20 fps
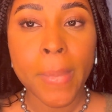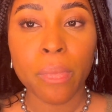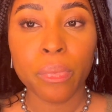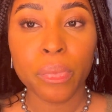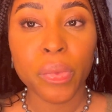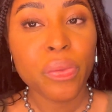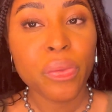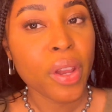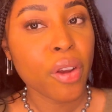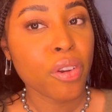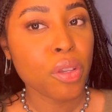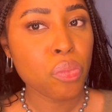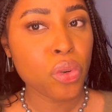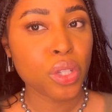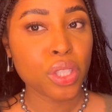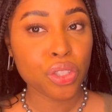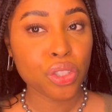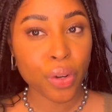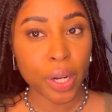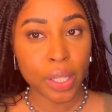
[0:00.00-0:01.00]
But very
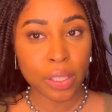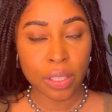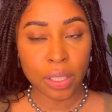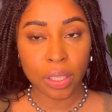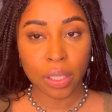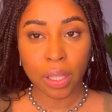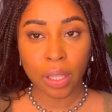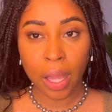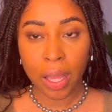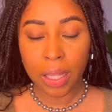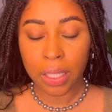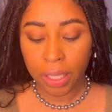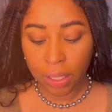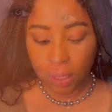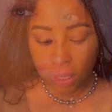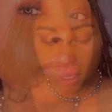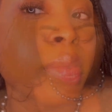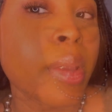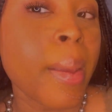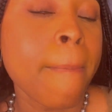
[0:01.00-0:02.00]
moisturizing. I like
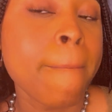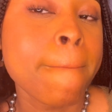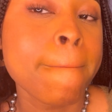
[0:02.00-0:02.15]
this.